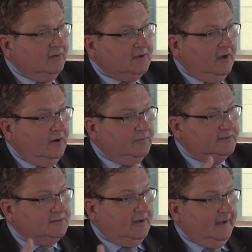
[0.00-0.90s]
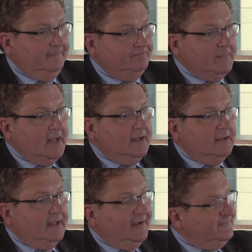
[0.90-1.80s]
Alcohol withdrawal,
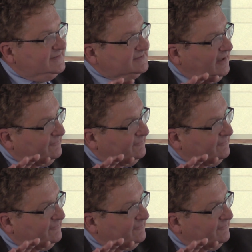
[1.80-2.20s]
if it's